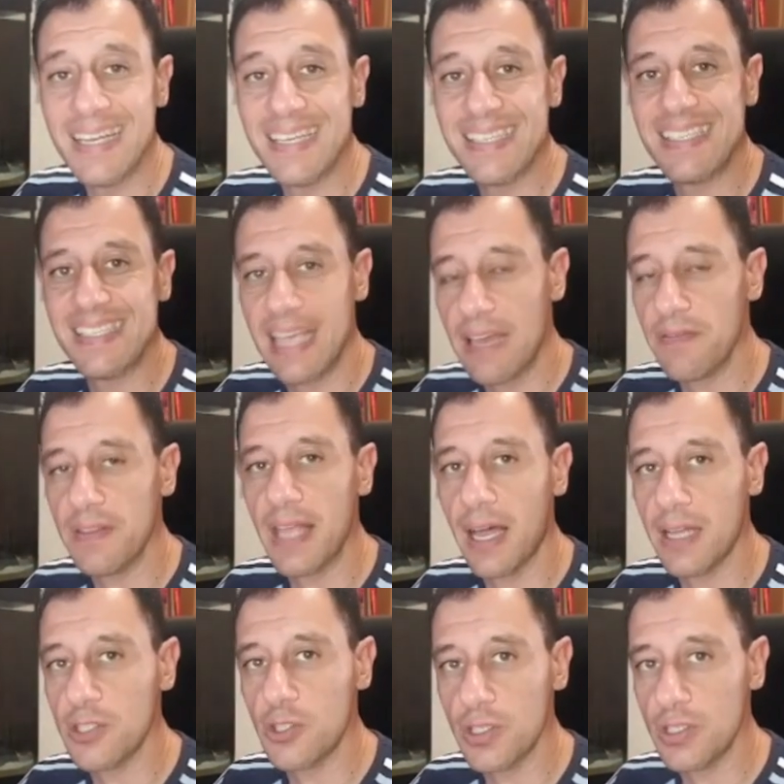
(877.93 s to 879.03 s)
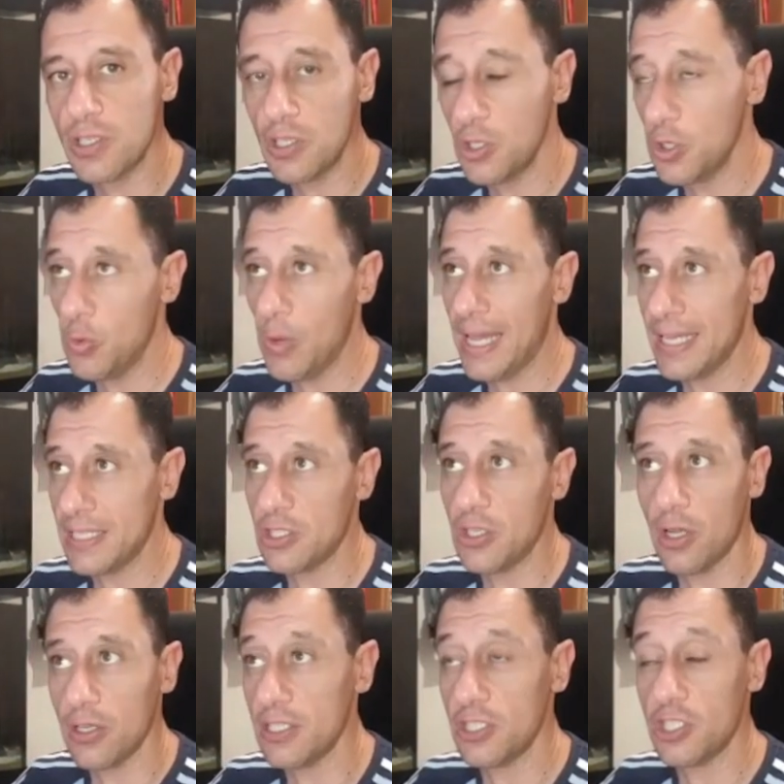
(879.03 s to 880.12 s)
seven hundred U S
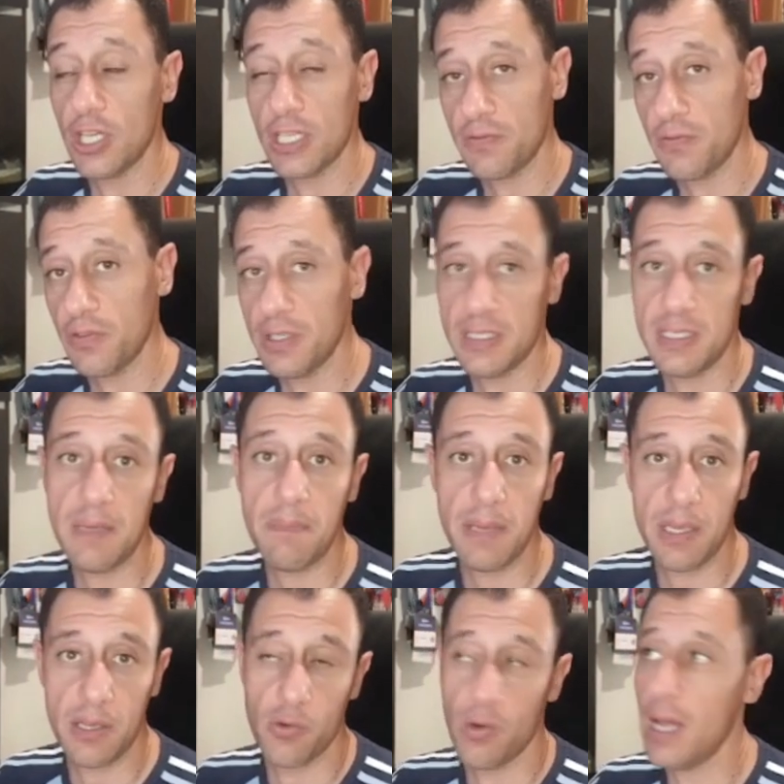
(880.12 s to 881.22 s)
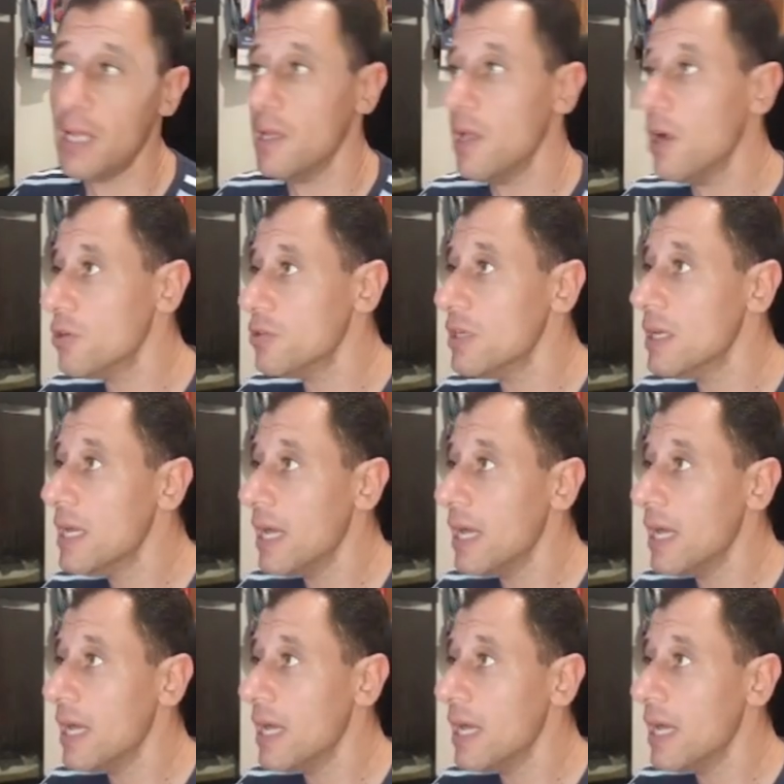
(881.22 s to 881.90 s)
dollars just for the C P U alone.